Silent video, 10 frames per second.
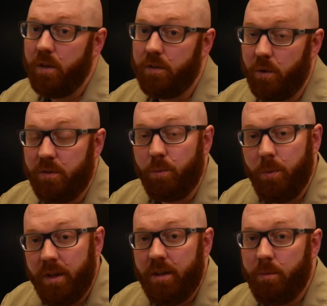So it's
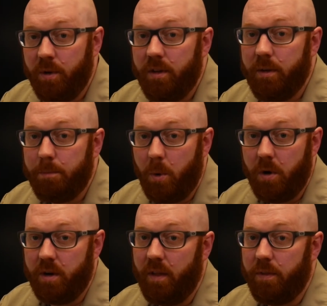really
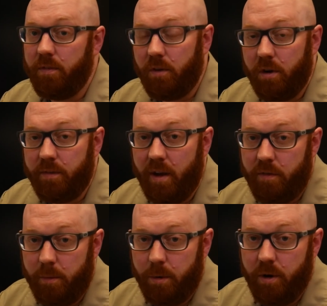important at the start of
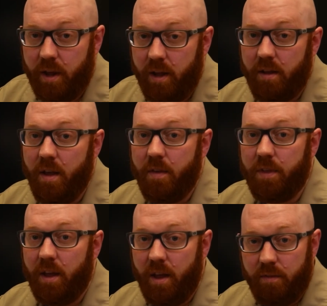every brew day
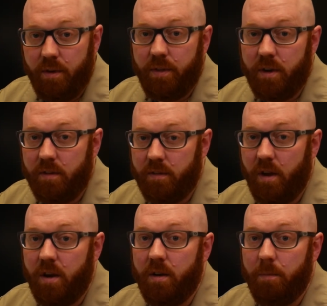that everything is
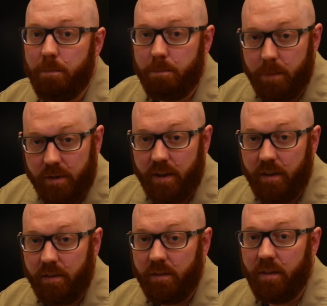done
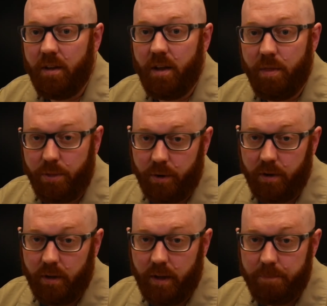meticulously and
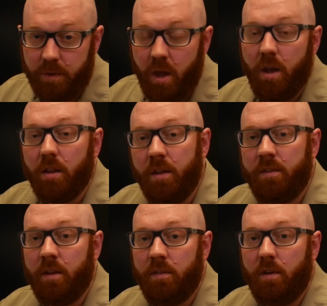thoroughly. Let's
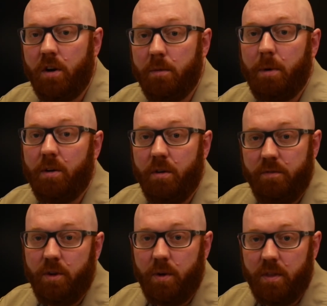get started by
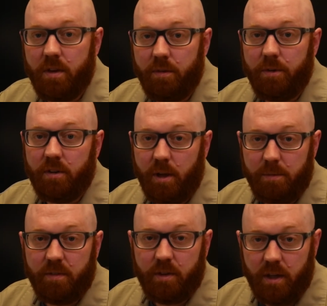reviewing the different
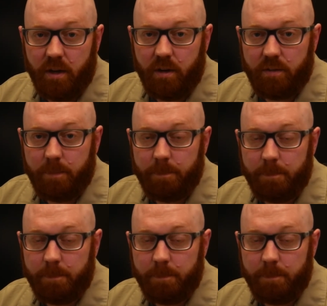types of cleaners.